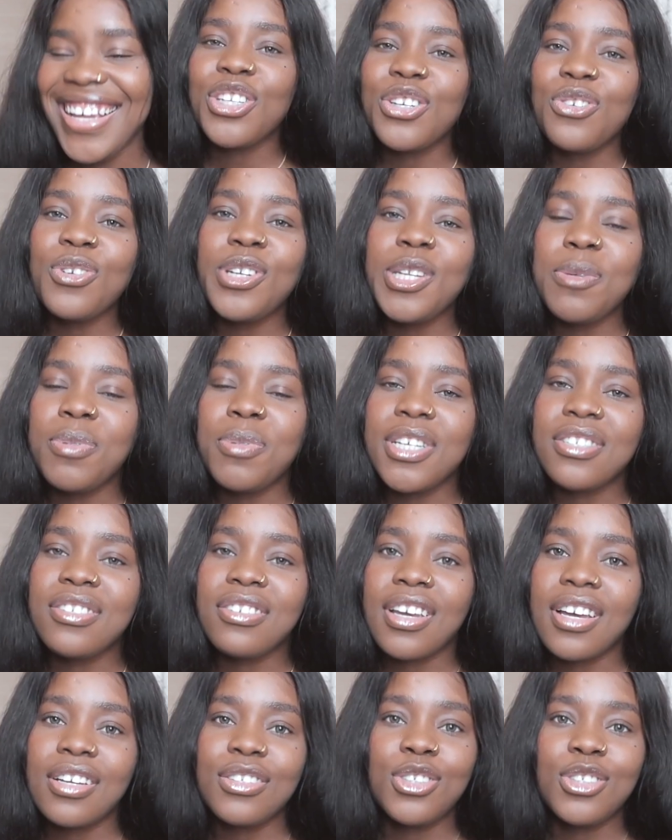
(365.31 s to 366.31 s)
The only place
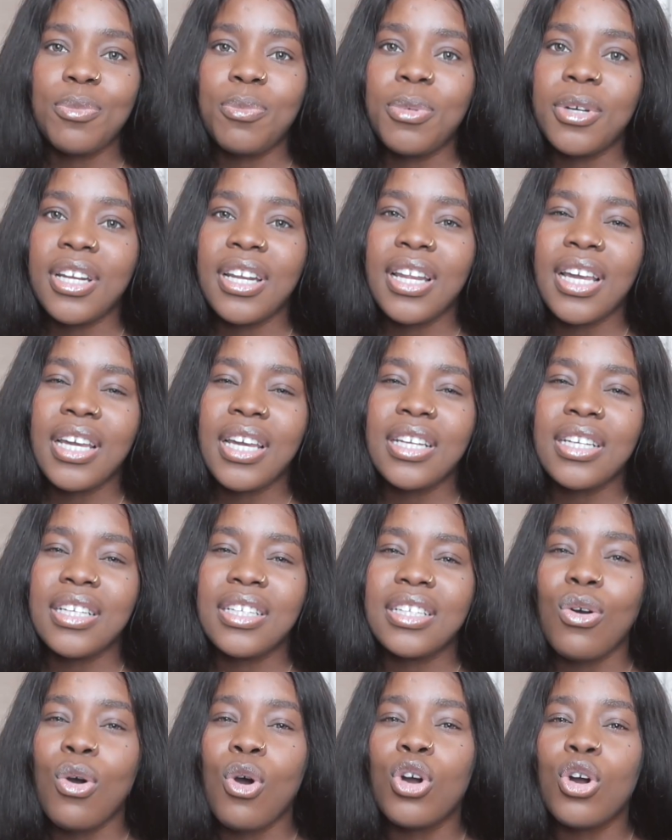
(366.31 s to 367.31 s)
you can shop
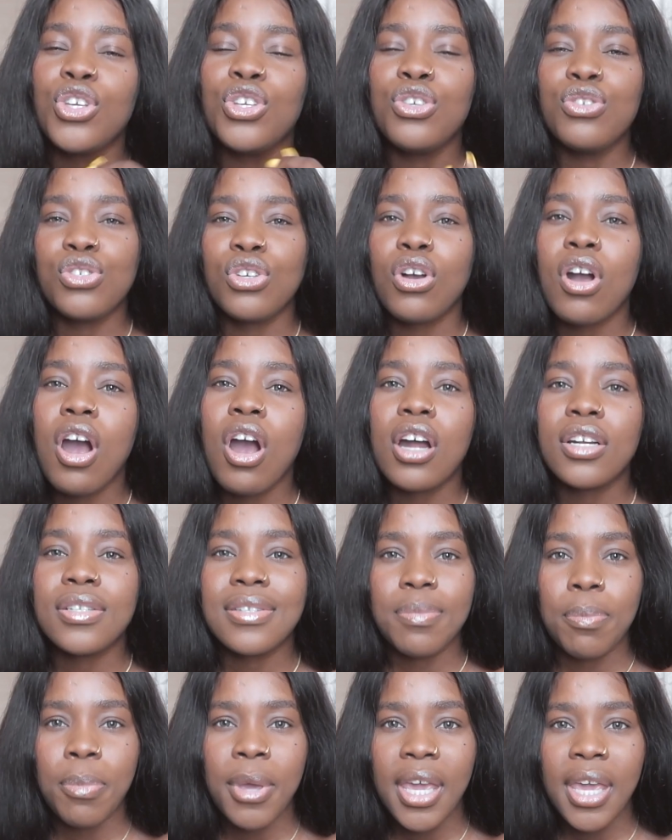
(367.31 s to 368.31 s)
online or use your card
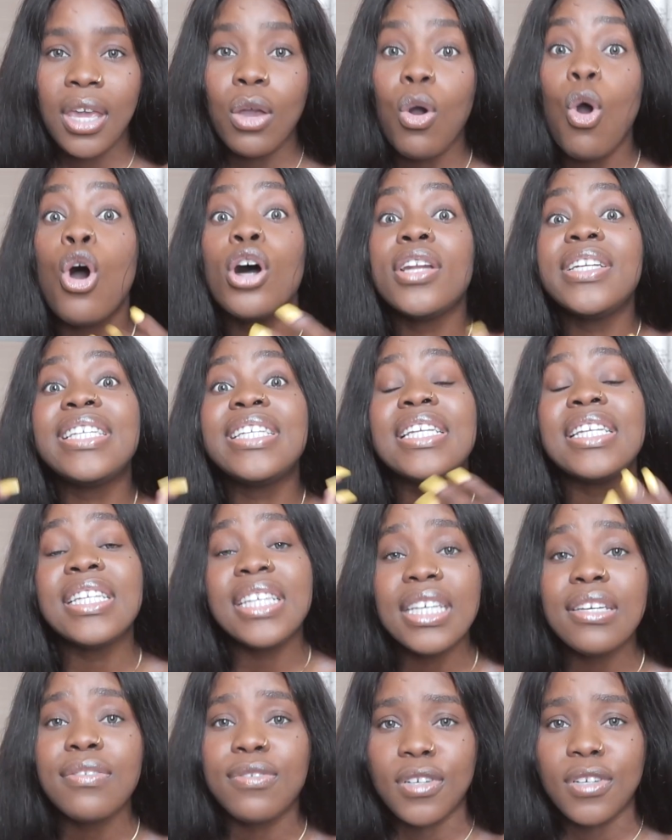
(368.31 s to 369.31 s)
to pay or
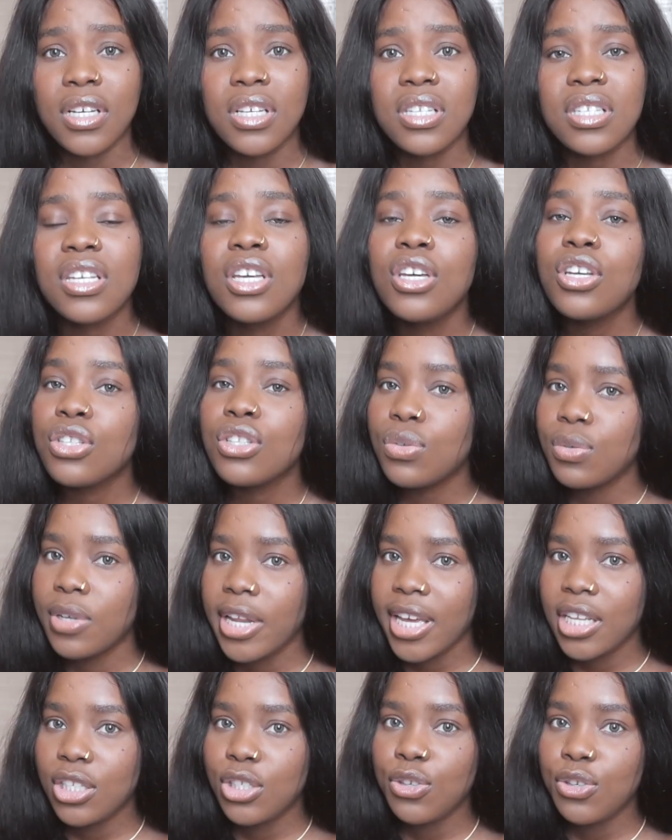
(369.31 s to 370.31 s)
delivers to
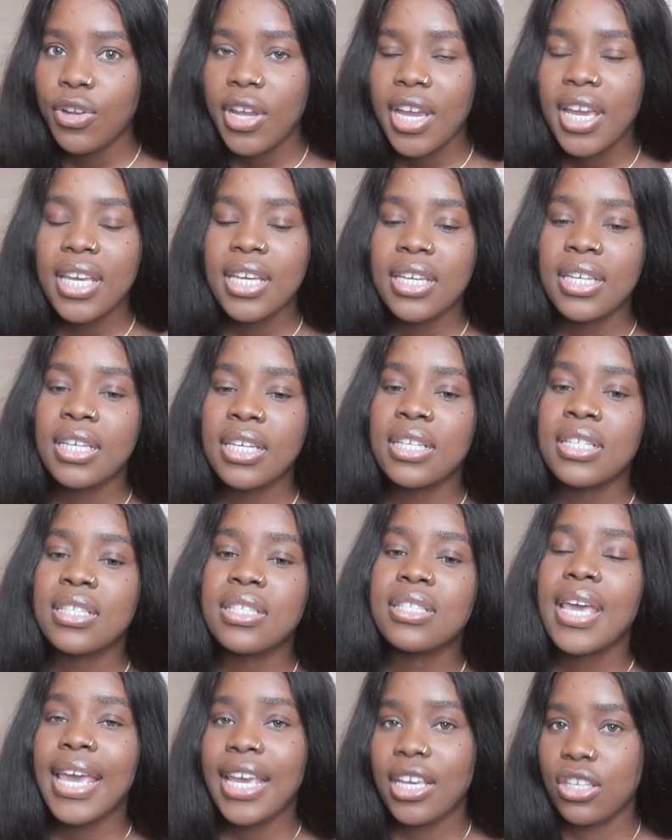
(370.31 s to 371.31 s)
Nigeria
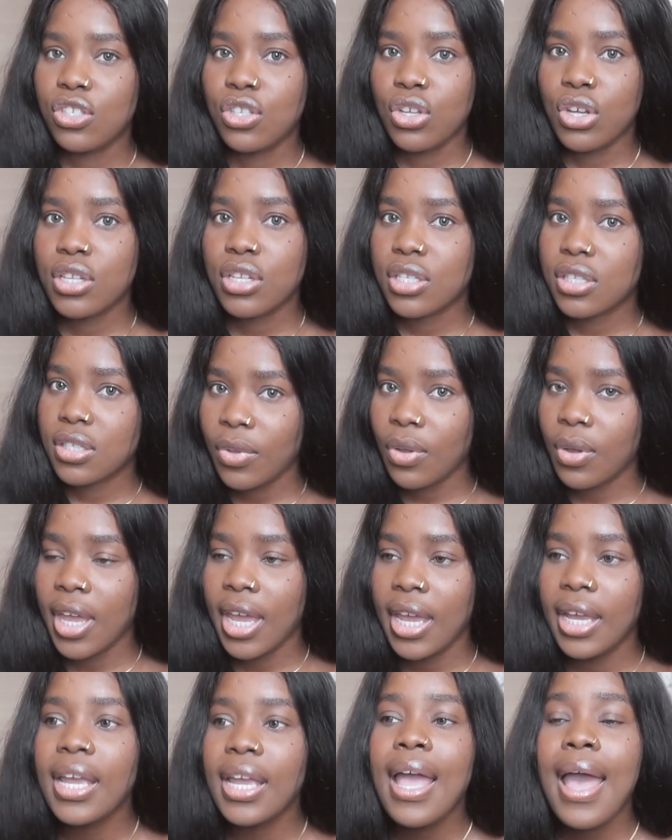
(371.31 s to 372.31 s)
is ASOS.
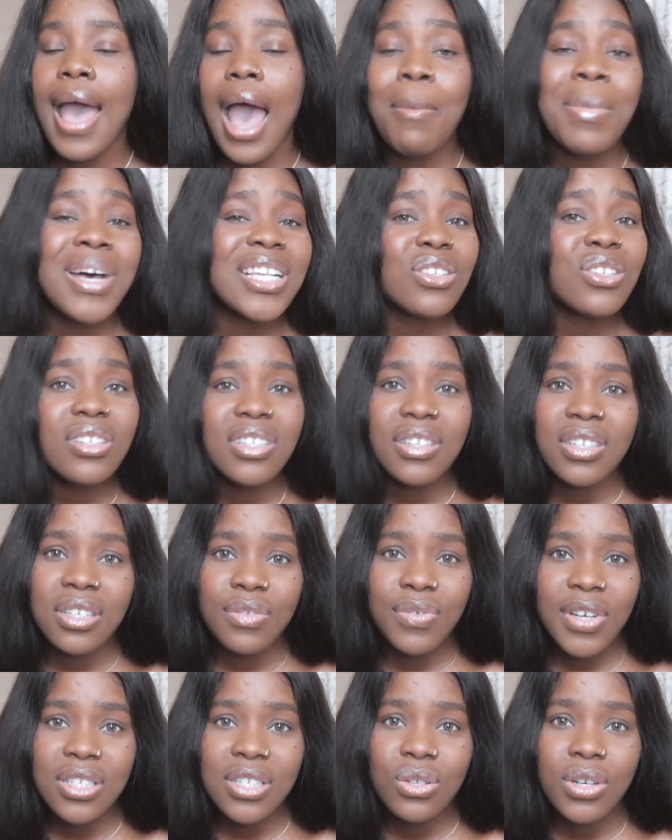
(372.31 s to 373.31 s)
Okay, Amazon
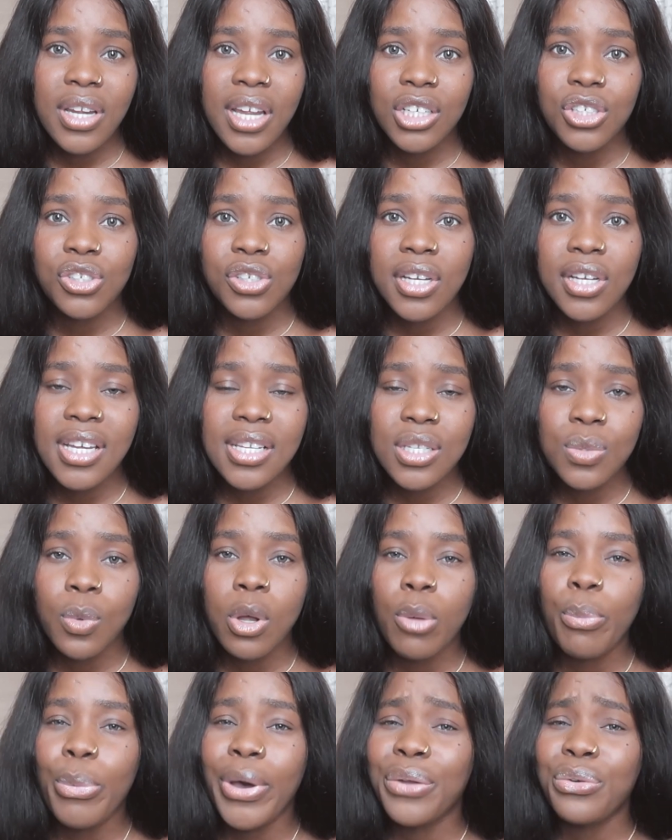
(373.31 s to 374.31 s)
delivers to Nigeria as
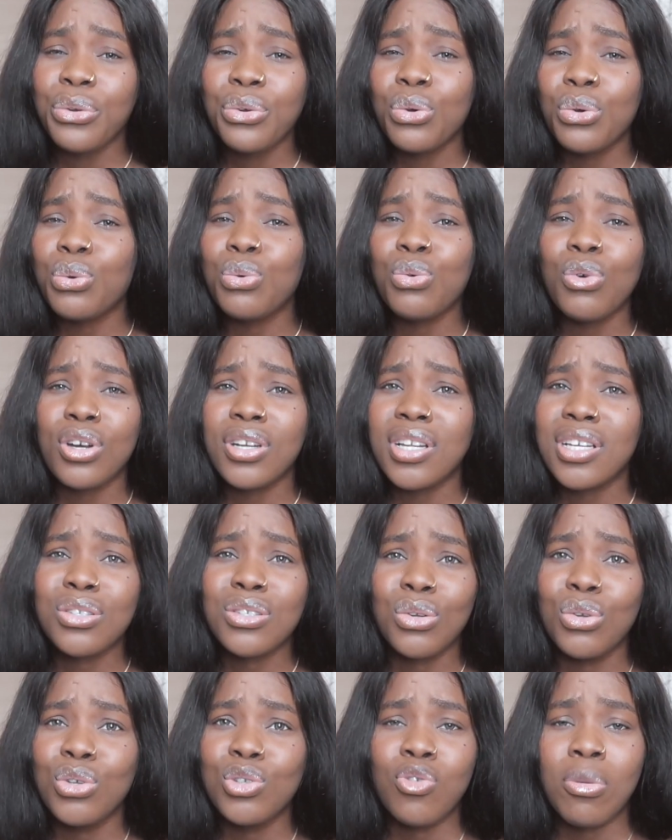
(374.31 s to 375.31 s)
well, but I don't know who
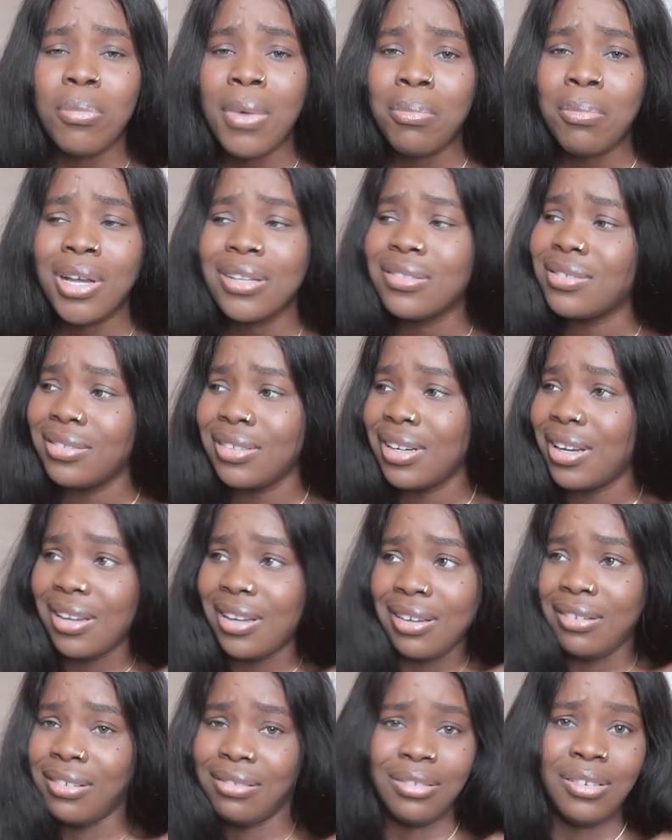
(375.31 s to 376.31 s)
orders clothes from Amazon.
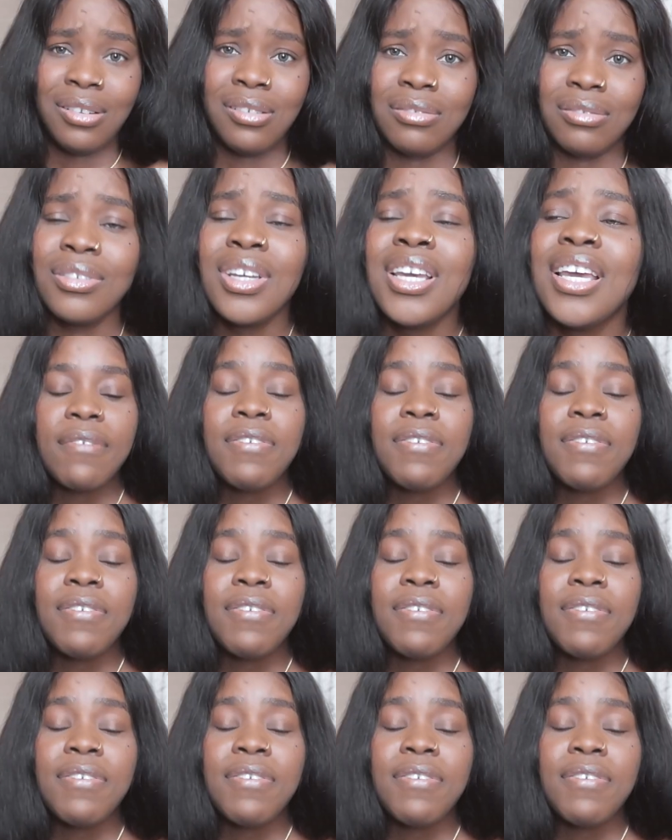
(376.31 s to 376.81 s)
Like, I don't know.